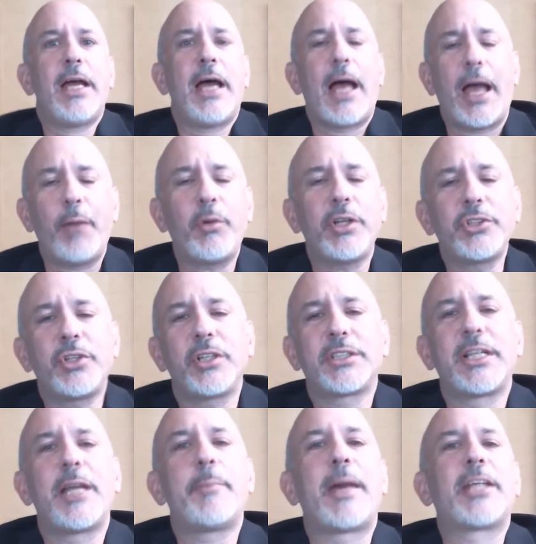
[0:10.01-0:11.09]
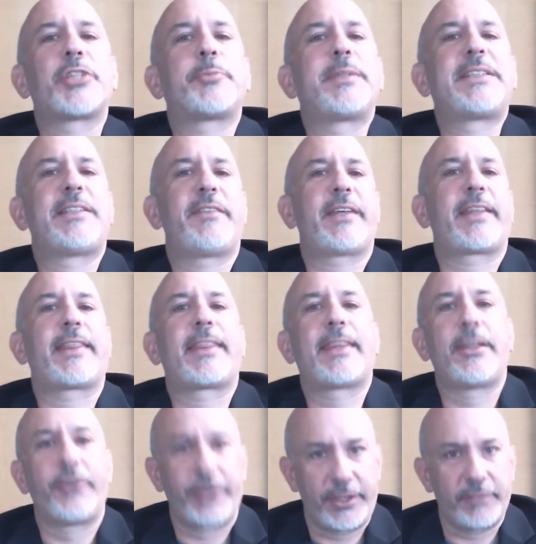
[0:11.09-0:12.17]
I want to talk today about a specific
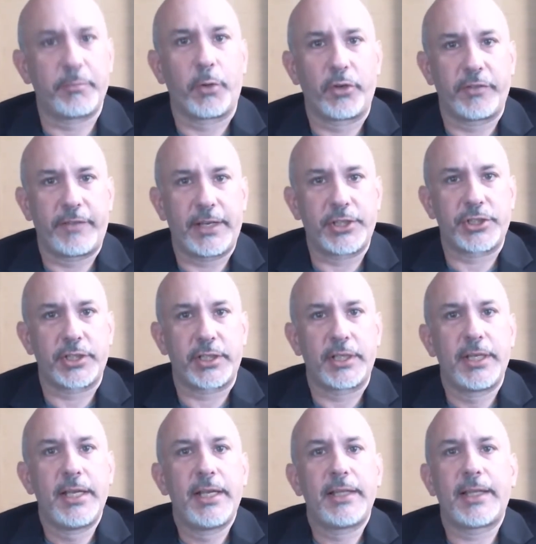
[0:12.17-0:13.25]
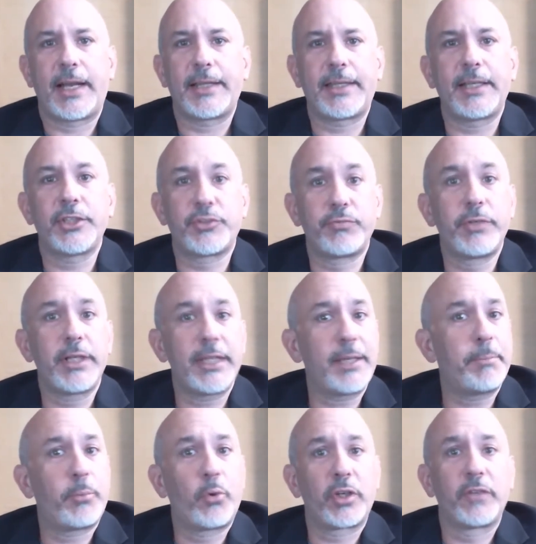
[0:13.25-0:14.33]
theory of motivation that I think is really
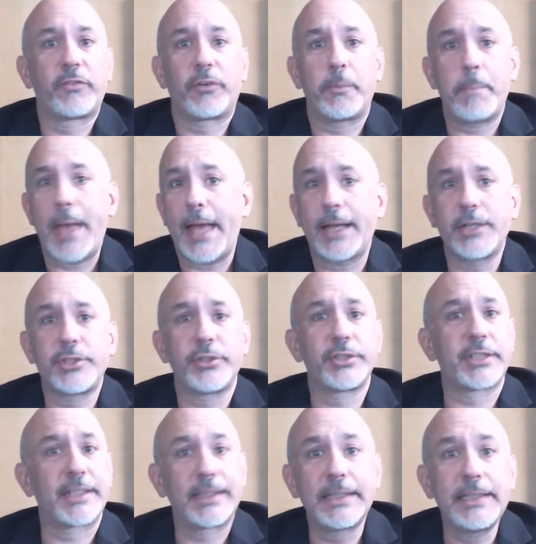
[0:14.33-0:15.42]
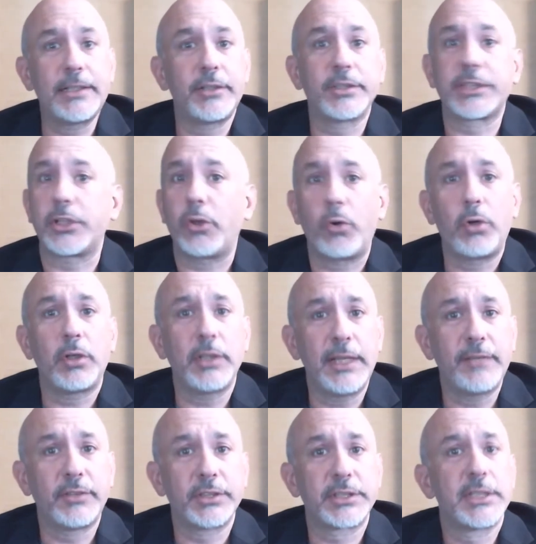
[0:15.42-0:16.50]
important for managers and leaders at all
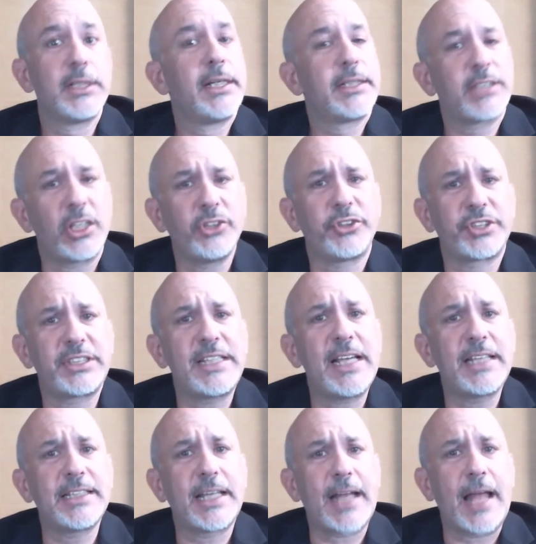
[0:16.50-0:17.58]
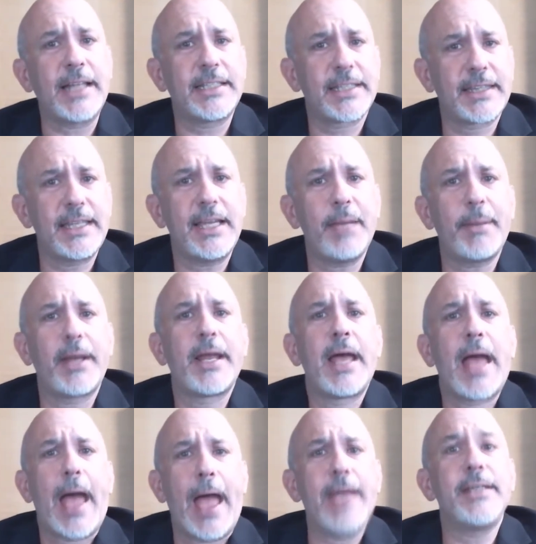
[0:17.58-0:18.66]
levels to understand that and to think about
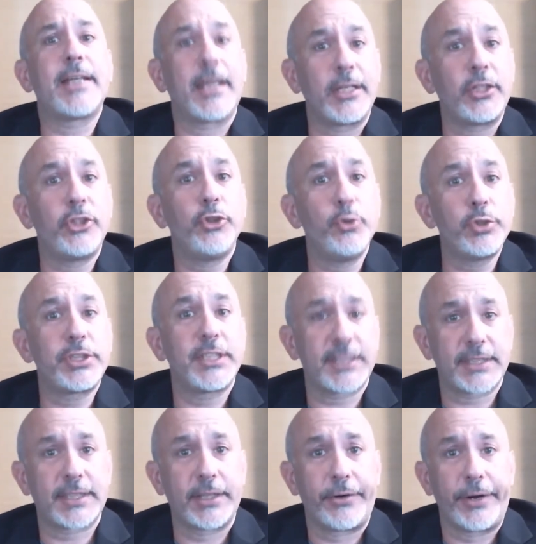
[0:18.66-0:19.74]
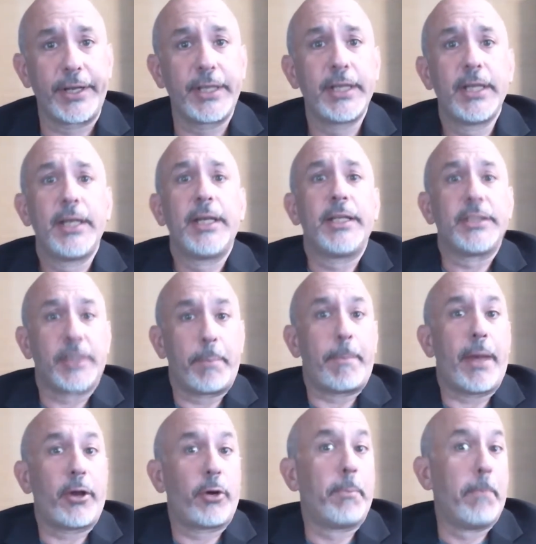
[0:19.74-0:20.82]
how you can use this theory to
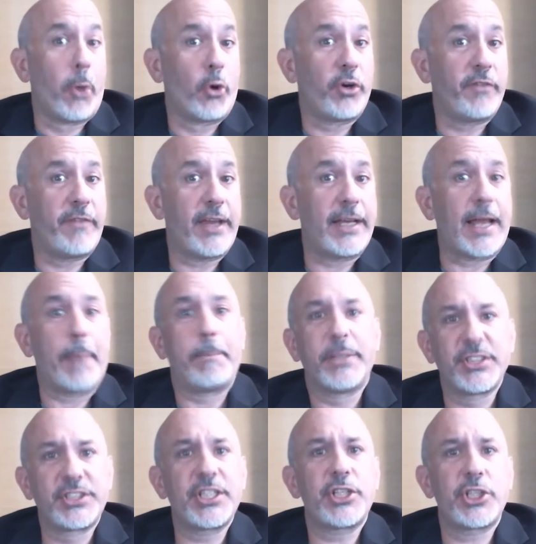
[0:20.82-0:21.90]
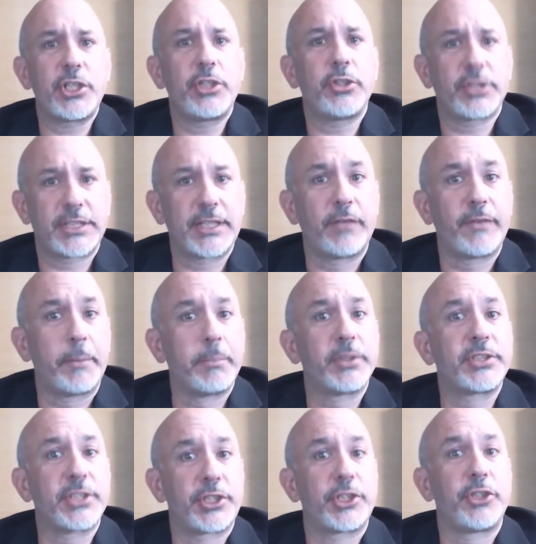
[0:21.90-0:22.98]
better motivate and position yourself and
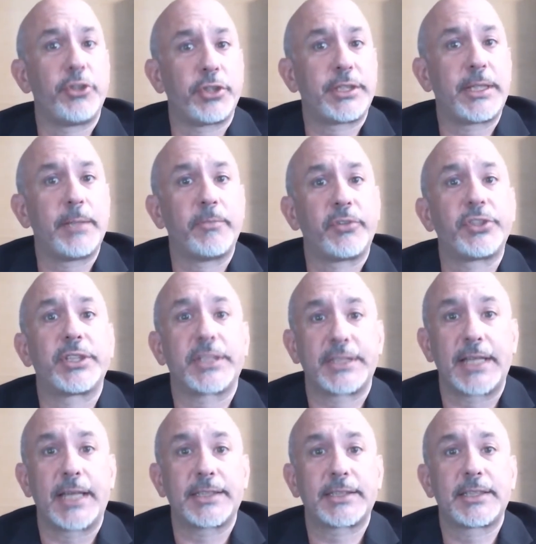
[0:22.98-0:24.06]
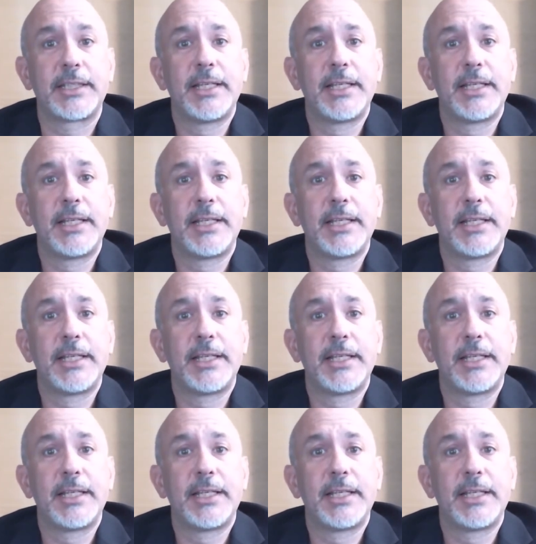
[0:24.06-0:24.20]
position your team for success.